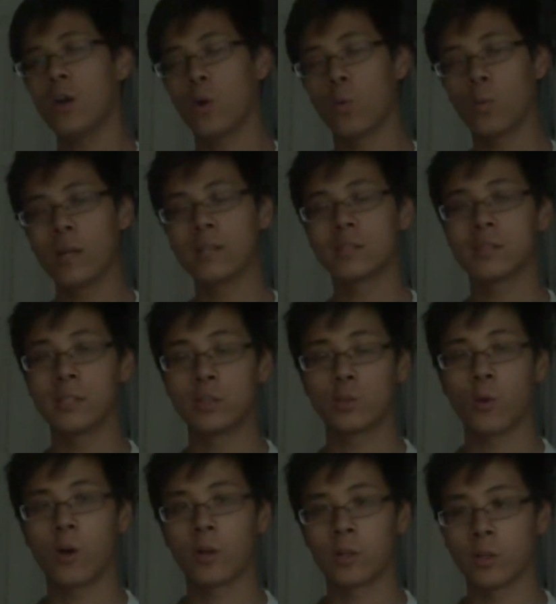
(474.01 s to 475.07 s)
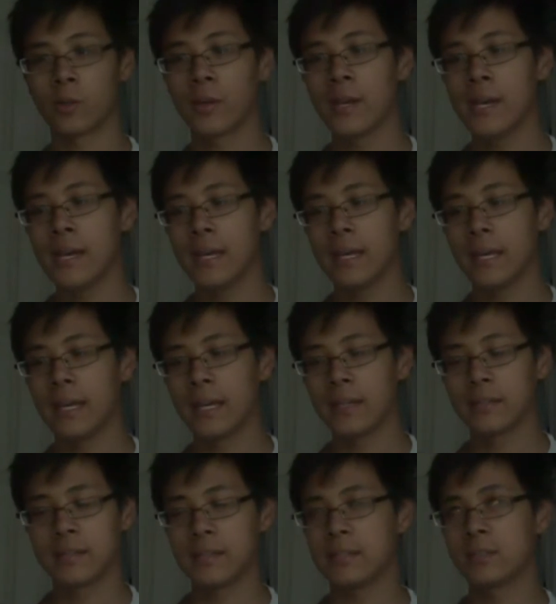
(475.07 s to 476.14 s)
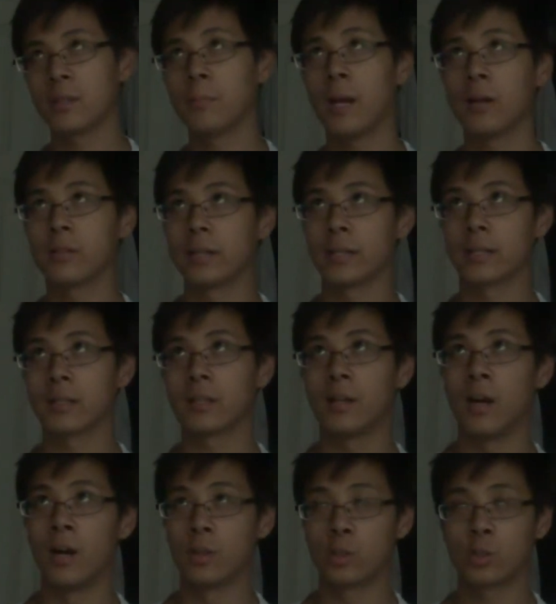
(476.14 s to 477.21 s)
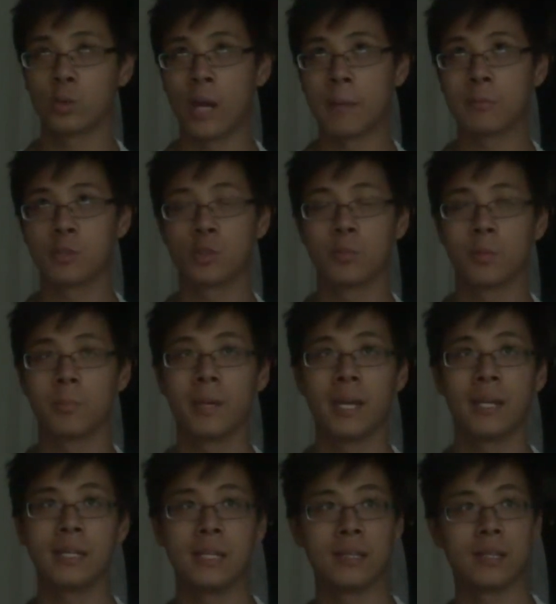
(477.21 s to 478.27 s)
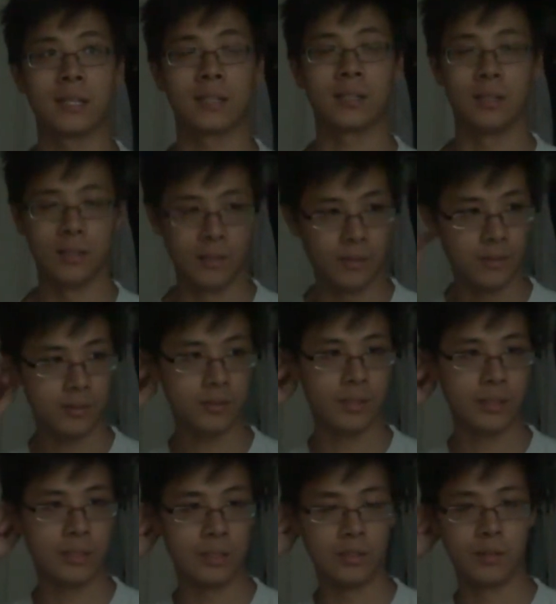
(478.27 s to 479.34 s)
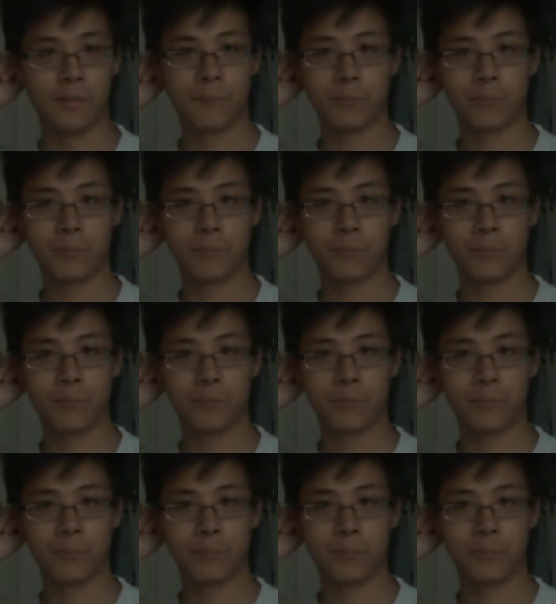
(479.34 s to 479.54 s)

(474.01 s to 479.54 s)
horrendously stronger, and he somehow like uh, trapped Superman in like a like a